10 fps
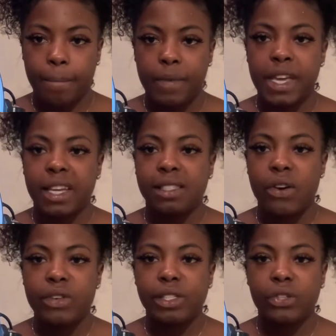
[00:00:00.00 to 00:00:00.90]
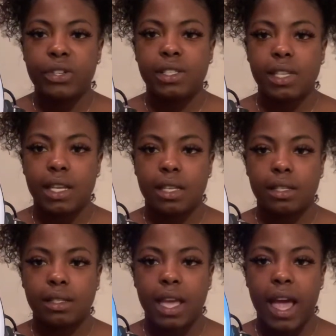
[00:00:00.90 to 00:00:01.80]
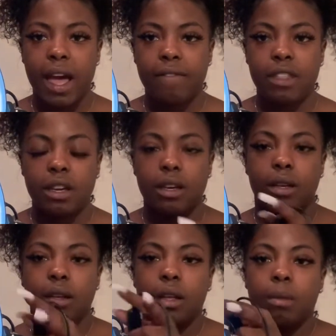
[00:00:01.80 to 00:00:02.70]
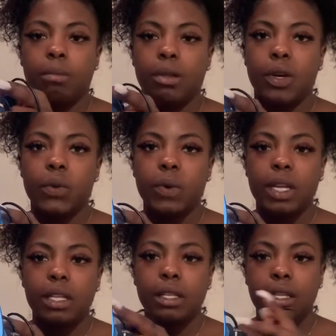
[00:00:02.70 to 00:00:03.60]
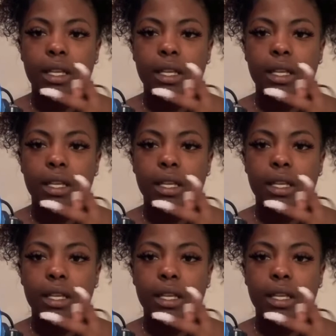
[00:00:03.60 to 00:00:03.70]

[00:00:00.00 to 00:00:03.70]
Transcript: yeah, so it's 3 settings. They have the blue one,